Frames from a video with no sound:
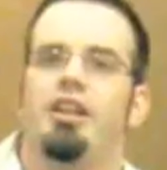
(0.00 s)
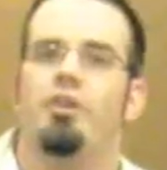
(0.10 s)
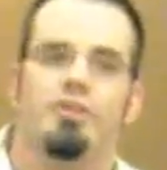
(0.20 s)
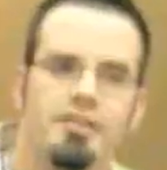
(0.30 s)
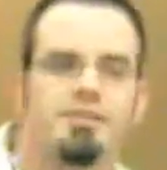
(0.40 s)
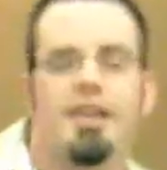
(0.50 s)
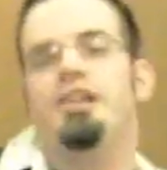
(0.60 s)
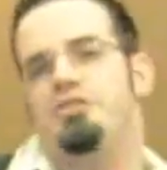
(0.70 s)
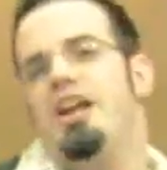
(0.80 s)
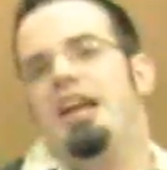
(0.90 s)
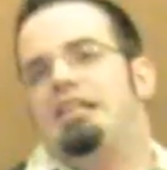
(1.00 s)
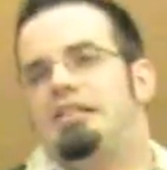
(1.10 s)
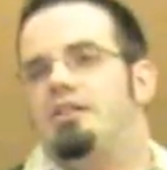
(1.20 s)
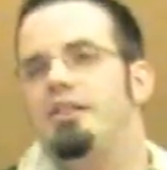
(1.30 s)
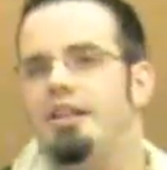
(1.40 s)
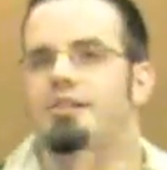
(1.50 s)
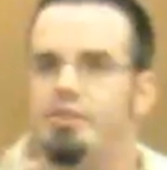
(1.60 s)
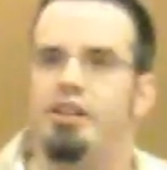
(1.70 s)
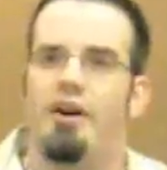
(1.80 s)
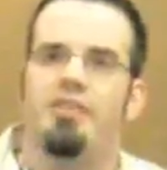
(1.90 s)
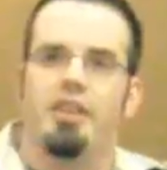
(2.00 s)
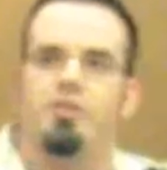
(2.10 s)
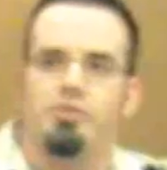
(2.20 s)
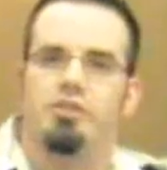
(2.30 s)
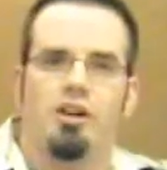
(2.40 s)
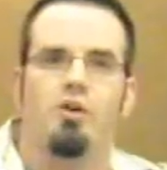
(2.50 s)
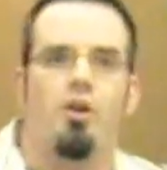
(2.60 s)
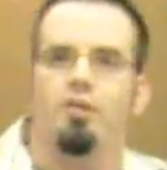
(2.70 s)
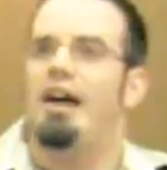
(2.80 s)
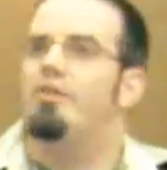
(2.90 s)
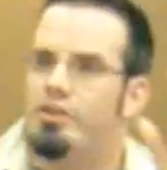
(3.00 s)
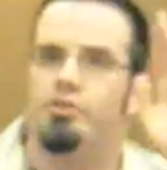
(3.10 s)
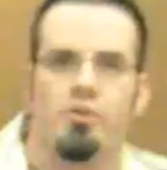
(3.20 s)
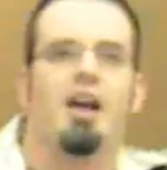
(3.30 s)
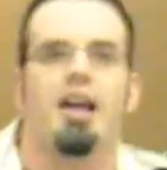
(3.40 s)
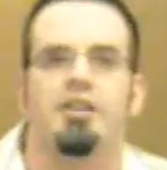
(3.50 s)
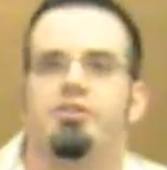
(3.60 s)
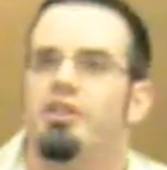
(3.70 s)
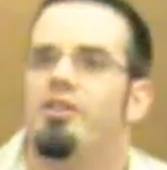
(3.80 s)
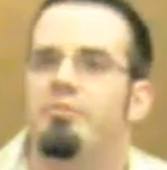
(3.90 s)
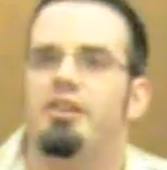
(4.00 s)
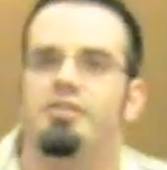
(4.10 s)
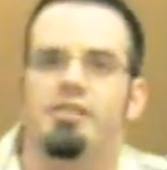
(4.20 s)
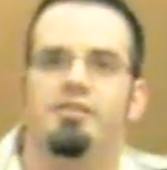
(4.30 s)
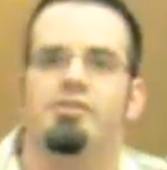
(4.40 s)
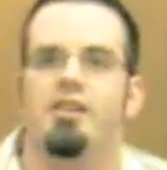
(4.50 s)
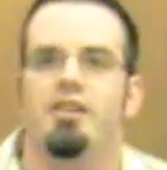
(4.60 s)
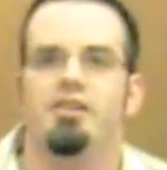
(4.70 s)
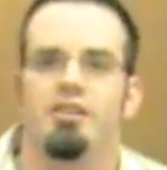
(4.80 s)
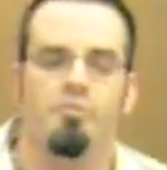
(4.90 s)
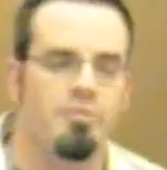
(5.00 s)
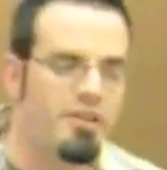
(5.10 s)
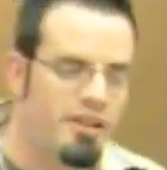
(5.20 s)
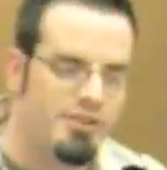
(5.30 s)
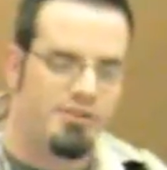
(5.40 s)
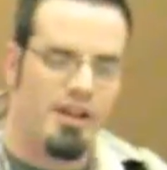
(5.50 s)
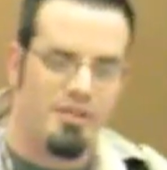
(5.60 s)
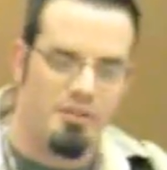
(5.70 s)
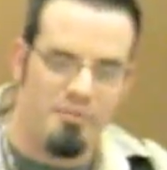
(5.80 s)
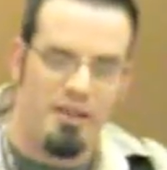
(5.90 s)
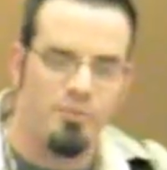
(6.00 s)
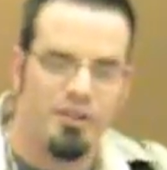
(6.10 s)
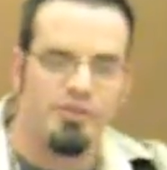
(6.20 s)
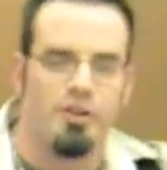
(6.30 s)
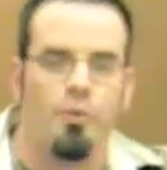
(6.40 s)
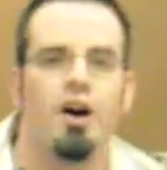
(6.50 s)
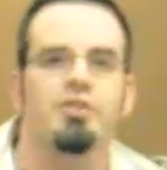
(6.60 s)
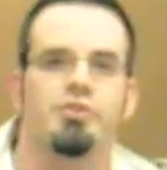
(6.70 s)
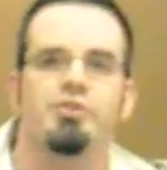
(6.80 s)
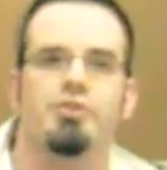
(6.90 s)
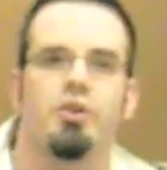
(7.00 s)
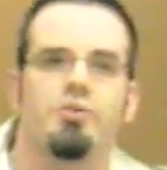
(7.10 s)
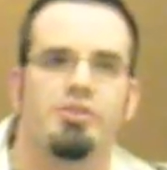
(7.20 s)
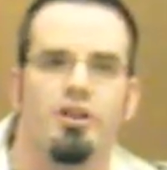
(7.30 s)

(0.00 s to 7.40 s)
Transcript: you know, let's take a chance, and let's, you know, I think you should go all out and try it, you know. I mean, it's not, you know, I think anyone that's going to watch this show